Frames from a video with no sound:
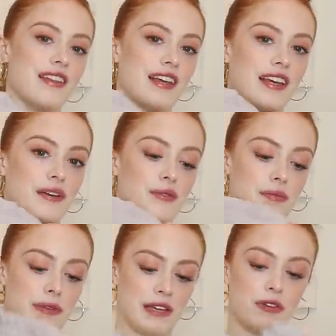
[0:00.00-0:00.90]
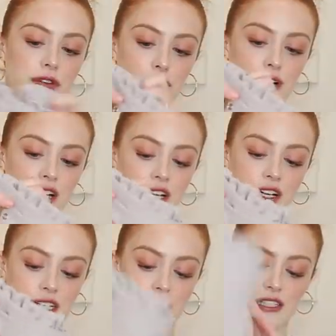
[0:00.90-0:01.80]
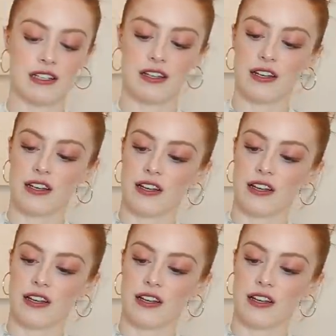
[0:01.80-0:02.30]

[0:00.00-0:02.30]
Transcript: I think it would be a really nice